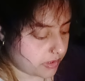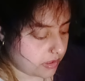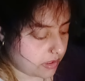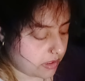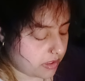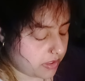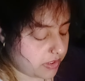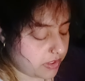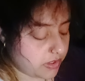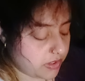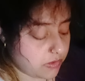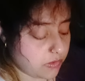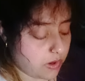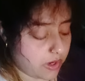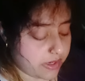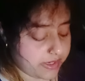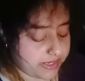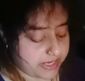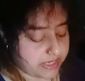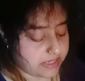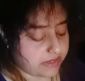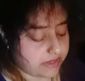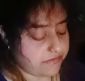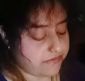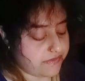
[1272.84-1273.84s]
You are
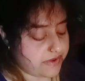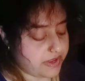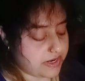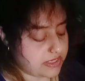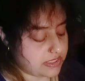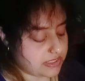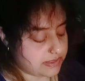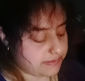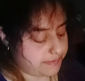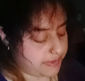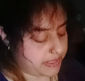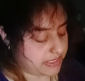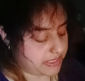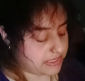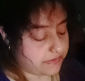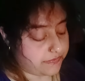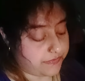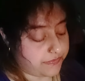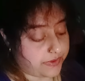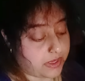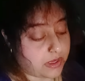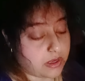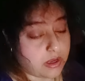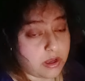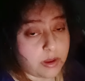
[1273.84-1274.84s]
getting very
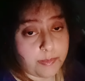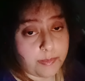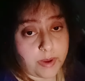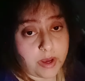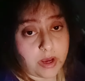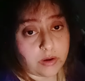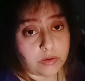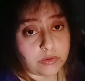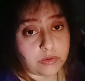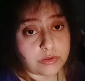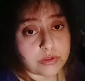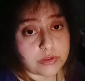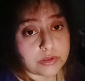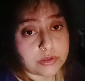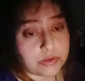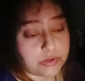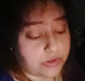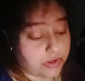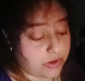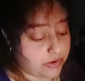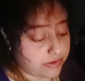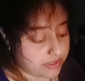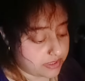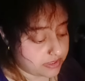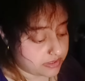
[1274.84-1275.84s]
specific about
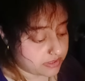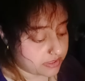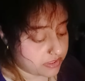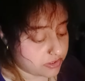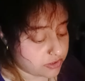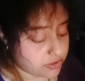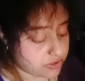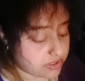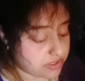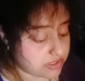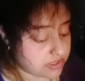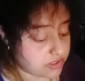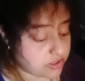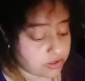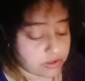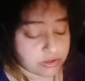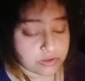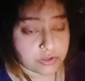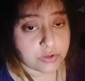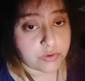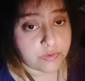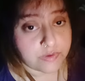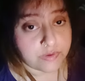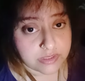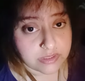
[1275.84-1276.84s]
your decisions, your
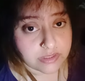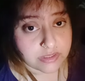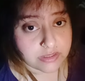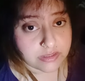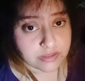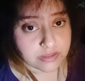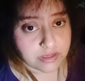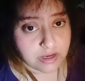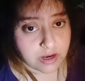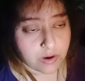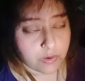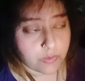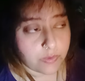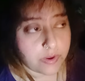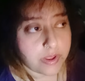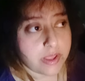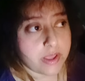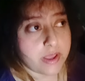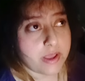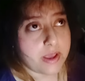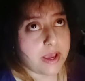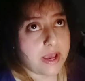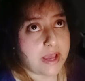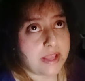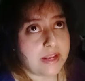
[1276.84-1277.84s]
choices now.
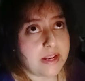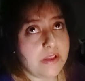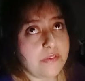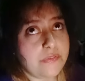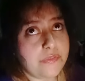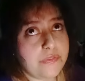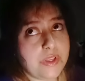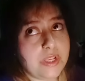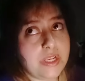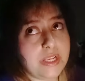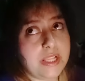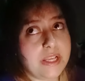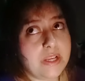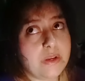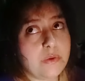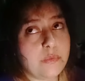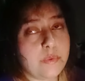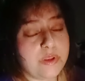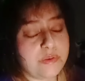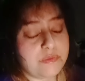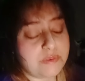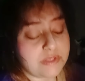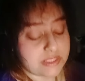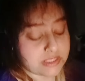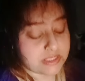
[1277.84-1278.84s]
And I feel like
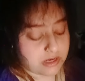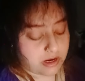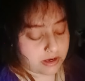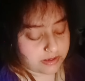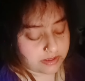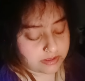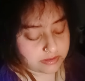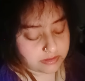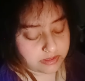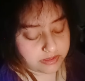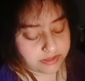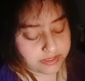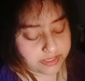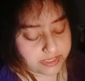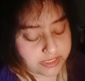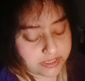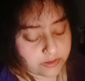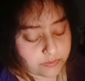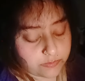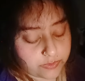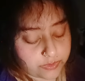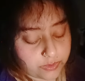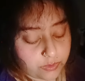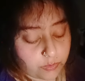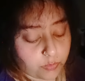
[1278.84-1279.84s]
when we started the reading
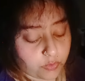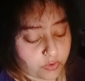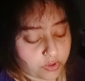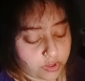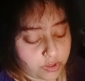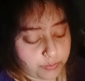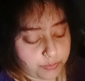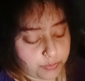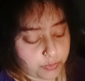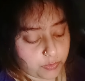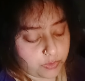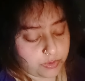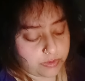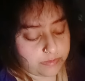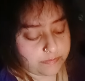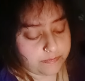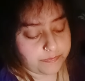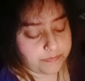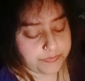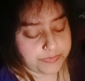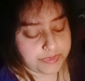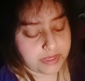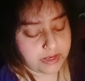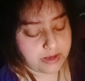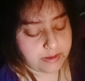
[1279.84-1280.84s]
with the whirlpool,
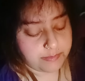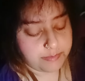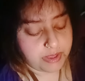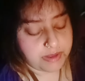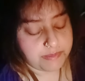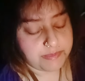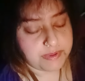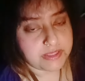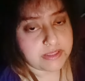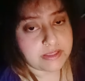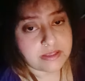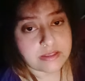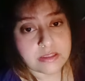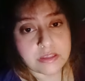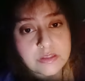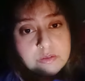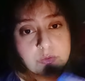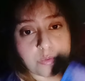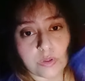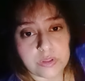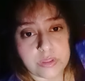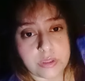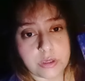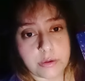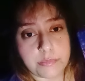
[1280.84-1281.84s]
maybe this is
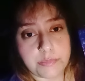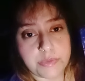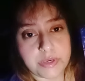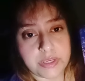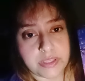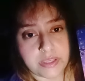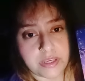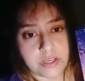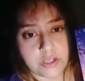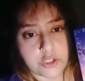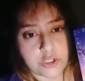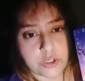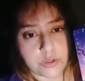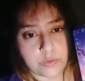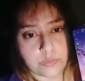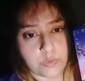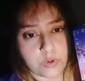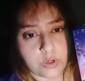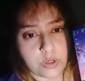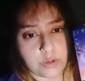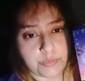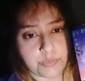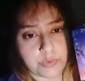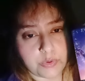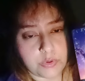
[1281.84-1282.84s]
what the communication
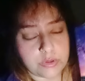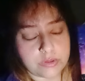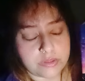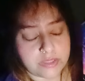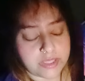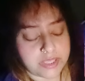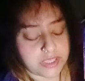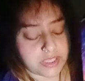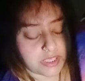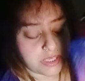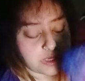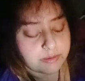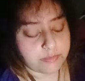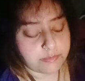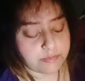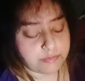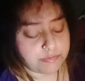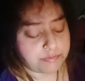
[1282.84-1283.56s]
whirlpool, thinking